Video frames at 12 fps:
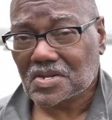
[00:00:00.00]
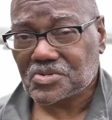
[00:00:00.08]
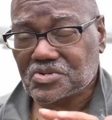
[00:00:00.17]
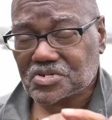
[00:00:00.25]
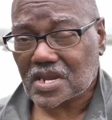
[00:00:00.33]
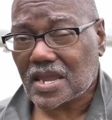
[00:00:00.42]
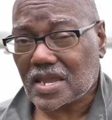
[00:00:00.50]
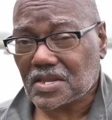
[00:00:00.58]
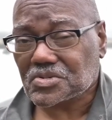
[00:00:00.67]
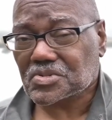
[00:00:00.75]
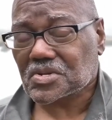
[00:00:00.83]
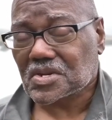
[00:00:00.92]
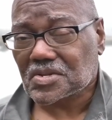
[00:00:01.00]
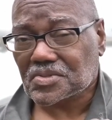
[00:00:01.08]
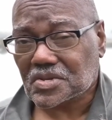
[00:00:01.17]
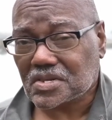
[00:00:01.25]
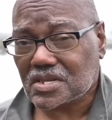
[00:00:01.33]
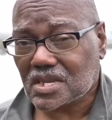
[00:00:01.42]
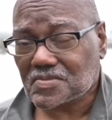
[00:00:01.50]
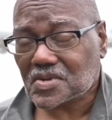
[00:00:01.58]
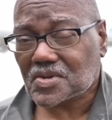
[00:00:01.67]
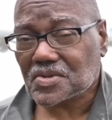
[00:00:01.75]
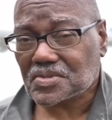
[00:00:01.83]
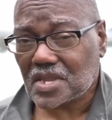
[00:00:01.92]
change the
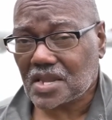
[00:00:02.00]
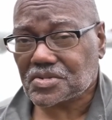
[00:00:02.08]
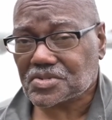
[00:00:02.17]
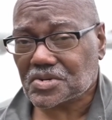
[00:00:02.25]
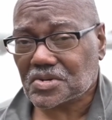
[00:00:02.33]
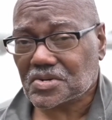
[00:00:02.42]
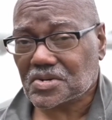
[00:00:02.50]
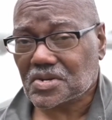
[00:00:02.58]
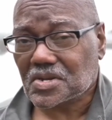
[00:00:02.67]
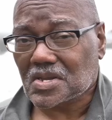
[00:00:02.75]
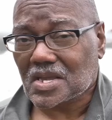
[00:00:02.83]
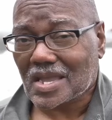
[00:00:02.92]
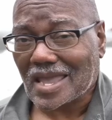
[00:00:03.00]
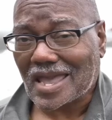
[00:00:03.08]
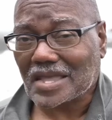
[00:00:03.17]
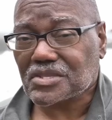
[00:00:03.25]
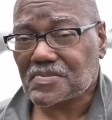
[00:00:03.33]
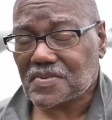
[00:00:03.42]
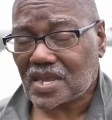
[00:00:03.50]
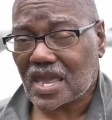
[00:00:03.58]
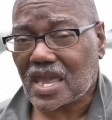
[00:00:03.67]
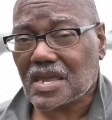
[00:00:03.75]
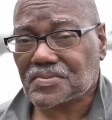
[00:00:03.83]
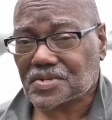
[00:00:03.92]
chemical nature and the
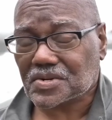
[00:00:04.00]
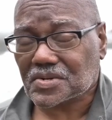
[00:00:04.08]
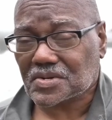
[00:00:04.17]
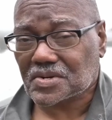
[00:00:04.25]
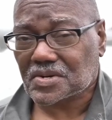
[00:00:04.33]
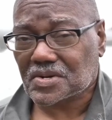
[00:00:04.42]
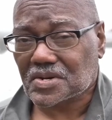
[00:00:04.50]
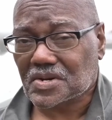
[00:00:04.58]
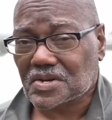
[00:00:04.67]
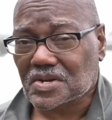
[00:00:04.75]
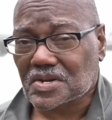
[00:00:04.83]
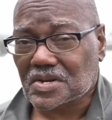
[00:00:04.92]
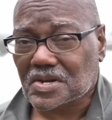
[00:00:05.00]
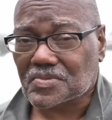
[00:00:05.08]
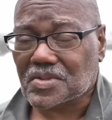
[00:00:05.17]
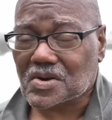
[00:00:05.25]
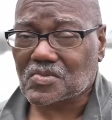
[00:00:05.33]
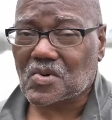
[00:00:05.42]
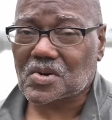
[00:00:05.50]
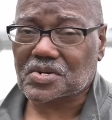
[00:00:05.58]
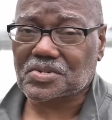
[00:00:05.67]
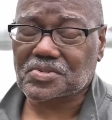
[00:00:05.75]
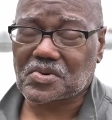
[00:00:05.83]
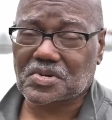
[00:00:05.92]
behavior of that water
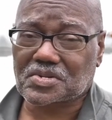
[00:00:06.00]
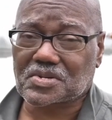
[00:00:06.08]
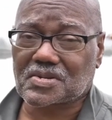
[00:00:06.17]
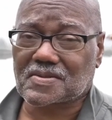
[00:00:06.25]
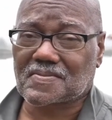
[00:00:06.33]
source.